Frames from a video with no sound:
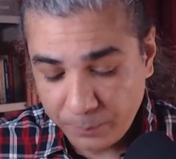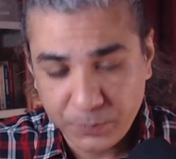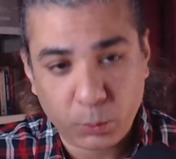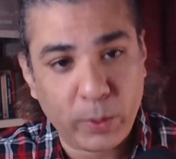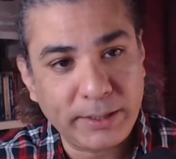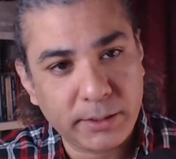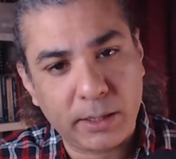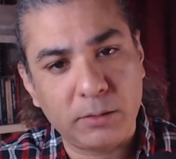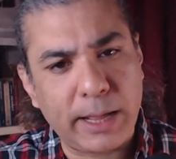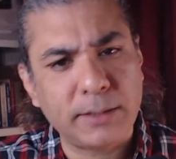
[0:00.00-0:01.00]
the West
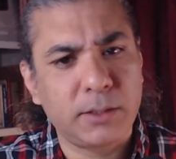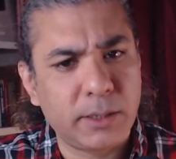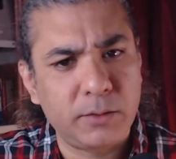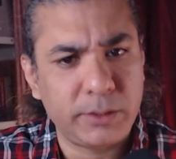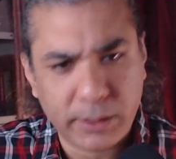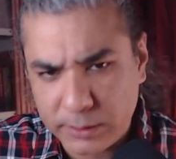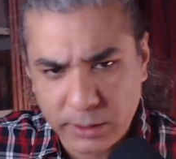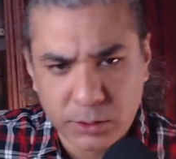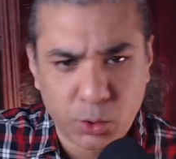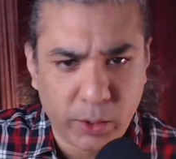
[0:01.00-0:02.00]
cannot ask the countries it has
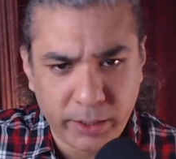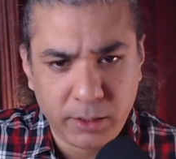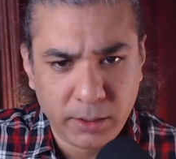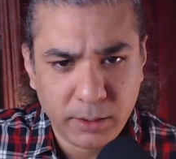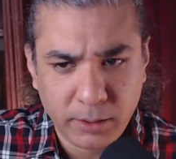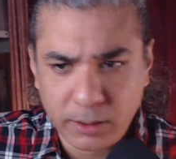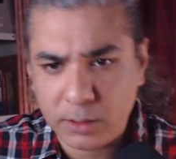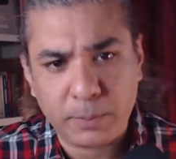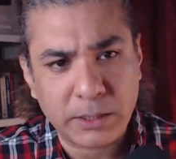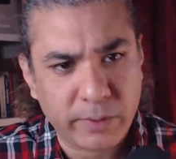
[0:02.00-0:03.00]
destroyed in
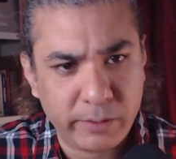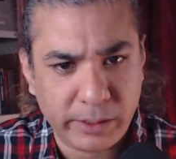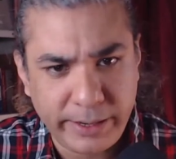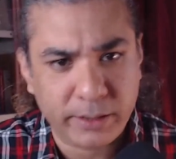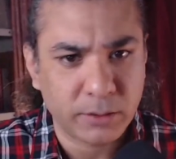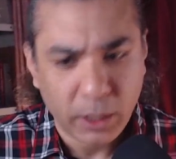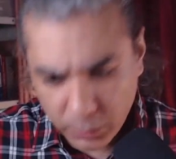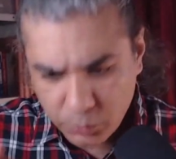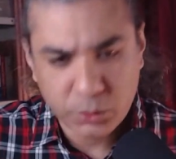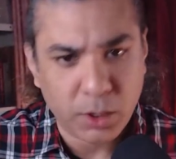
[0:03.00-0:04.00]
the past 500 years
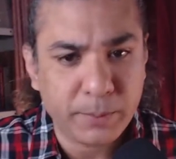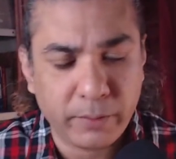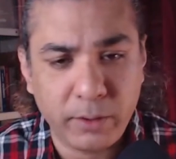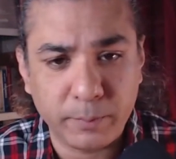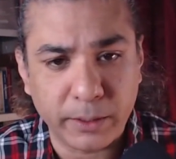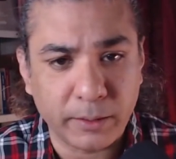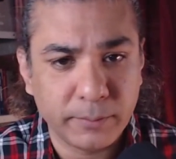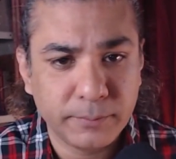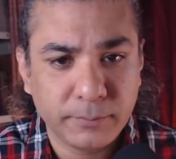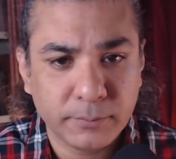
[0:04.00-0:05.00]
to stop developing.
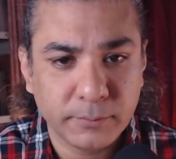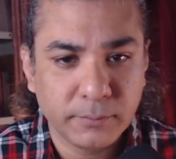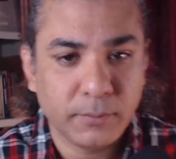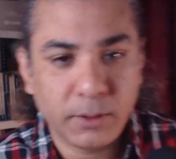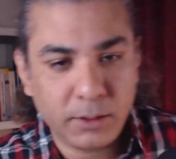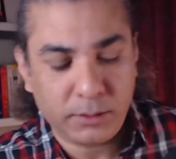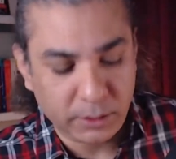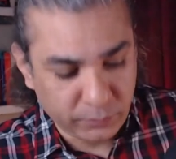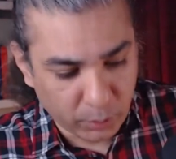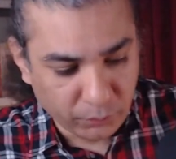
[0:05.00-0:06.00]
It
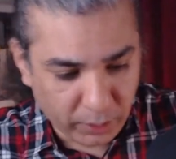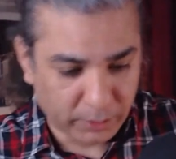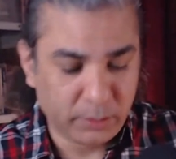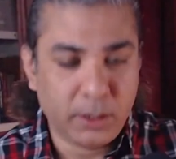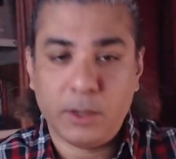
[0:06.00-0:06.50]
just won't work.